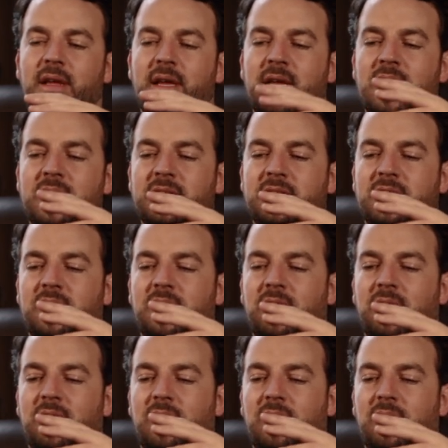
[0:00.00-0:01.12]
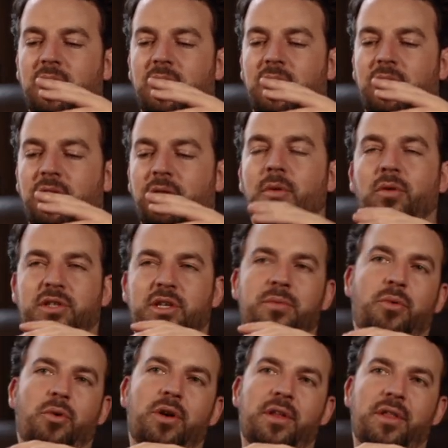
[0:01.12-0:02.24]
is the most
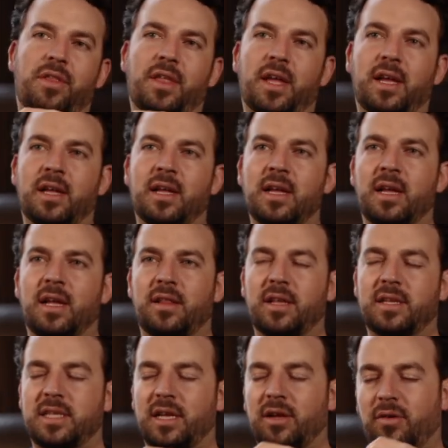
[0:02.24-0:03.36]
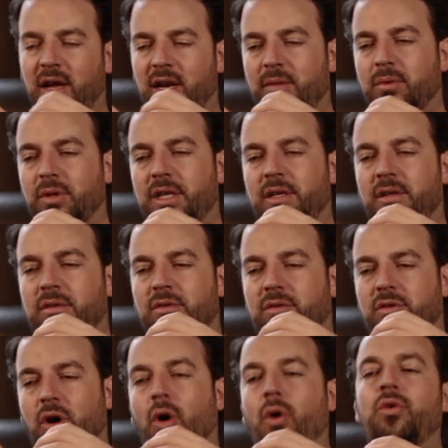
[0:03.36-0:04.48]
important thing, this incredibly
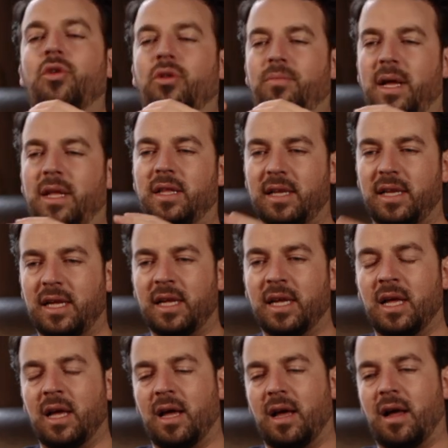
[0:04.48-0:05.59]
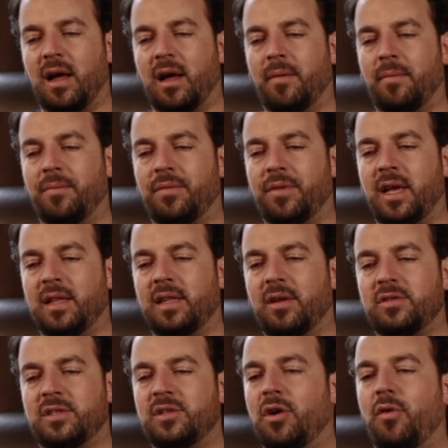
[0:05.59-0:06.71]
tonal melody. And
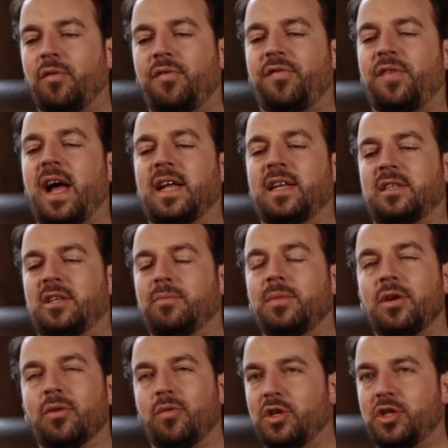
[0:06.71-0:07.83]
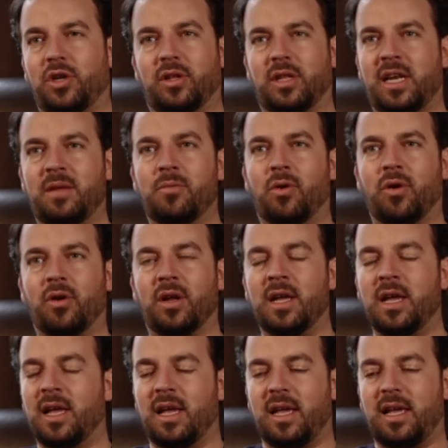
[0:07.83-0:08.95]
there's no fight to be original anymore.
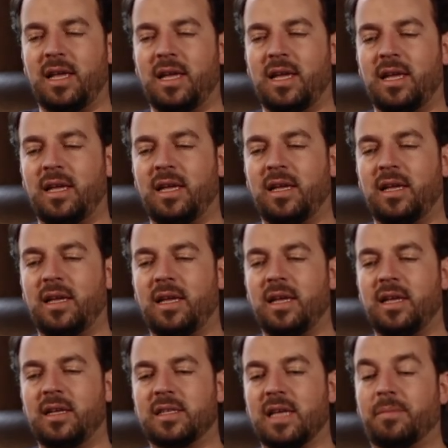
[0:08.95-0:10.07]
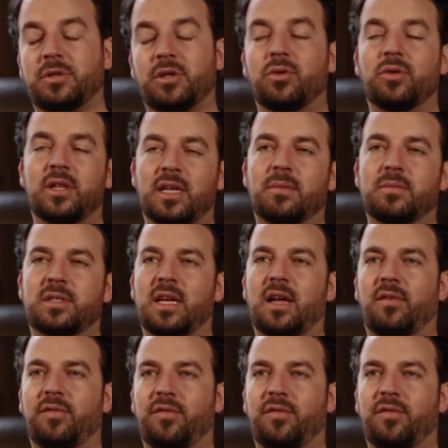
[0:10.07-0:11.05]
He's absolutely himself.